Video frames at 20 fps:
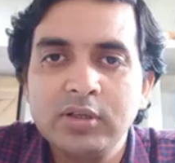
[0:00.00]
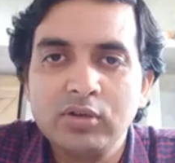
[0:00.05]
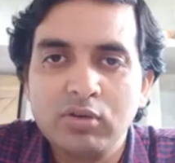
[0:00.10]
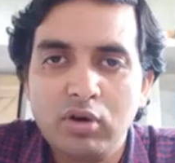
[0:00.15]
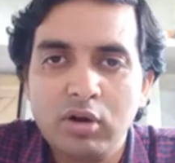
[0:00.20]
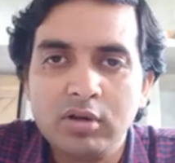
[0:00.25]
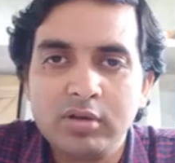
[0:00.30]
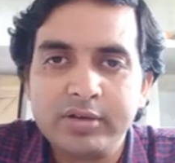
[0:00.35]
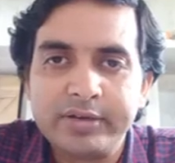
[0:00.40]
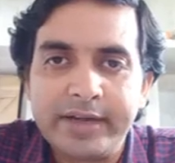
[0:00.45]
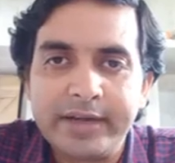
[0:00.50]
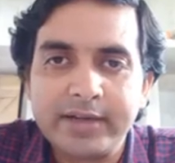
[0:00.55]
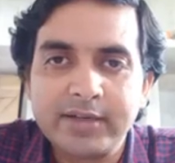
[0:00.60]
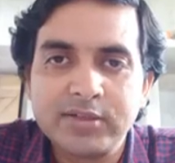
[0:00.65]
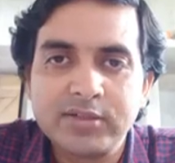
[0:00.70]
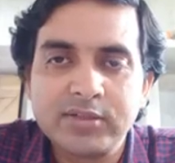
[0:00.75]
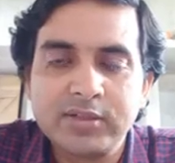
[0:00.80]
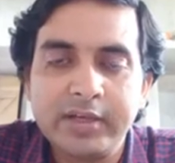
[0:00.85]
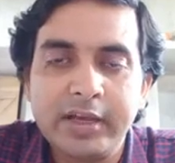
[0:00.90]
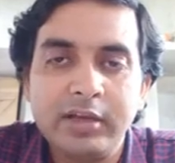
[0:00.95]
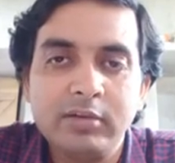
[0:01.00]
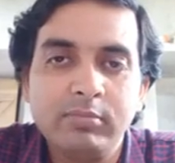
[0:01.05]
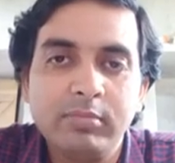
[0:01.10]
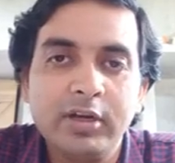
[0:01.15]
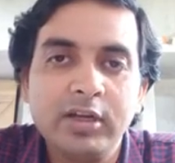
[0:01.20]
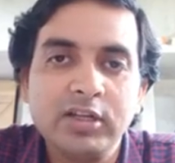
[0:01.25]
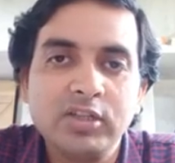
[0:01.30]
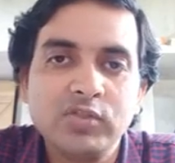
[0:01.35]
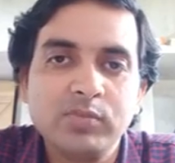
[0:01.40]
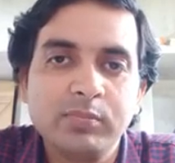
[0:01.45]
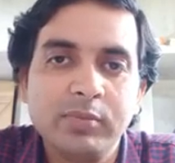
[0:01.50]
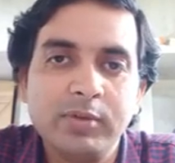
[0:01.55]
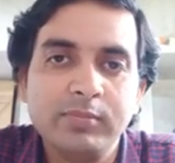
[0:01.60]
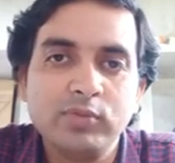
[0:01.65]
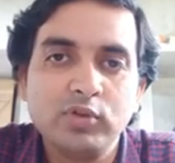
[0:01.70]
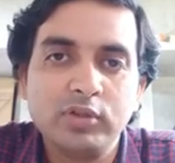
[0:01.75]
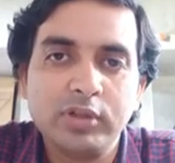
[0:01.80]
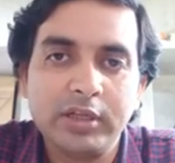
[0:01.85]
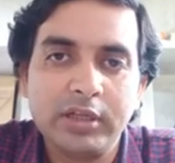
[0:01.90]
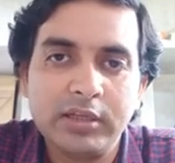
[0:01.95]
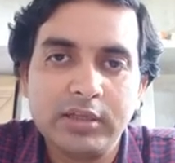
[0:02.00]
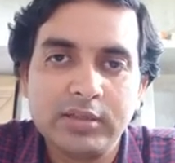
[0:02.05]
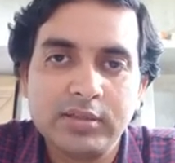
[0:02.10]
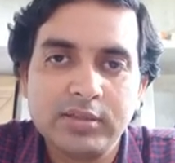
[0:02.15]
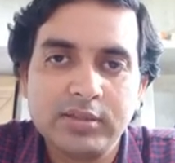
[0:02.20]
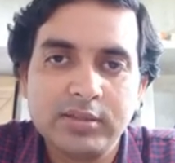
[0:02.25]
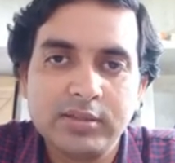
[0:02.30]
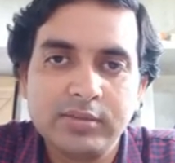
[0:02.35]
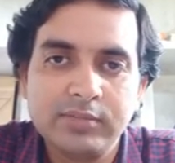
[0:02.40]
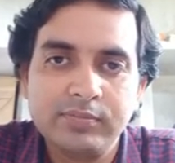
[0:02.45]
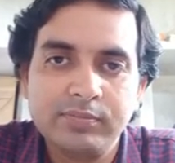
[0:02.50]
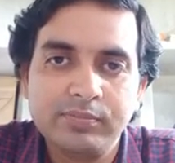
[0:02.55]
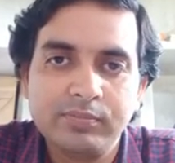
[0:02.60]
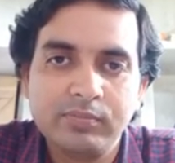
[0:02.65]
contracts and blood is pumped to the gills.